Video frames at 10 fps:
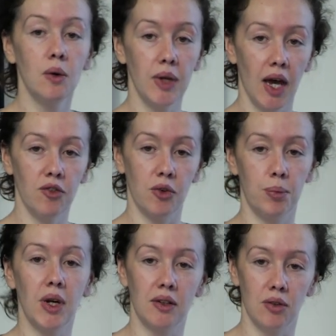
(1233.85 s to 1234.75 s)
We have a
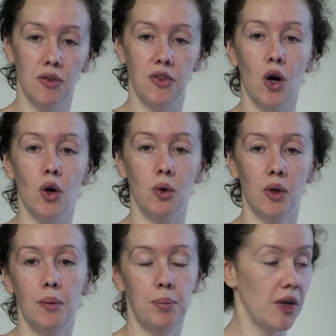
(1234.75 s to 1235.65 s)
picture of the
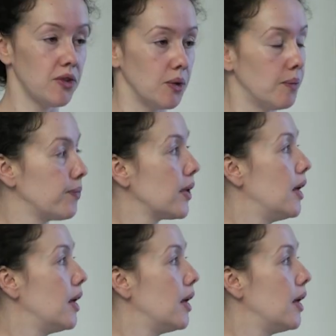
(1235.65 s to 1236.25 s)
whole puzzle.